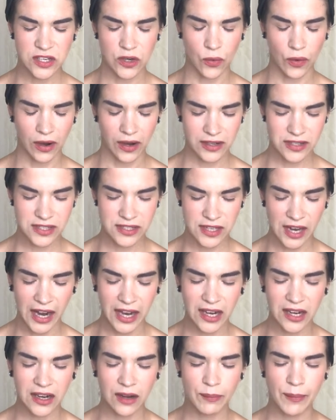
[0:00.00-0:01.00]
You are
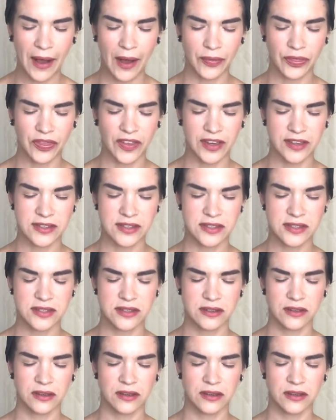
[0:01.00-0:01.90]
excited about this.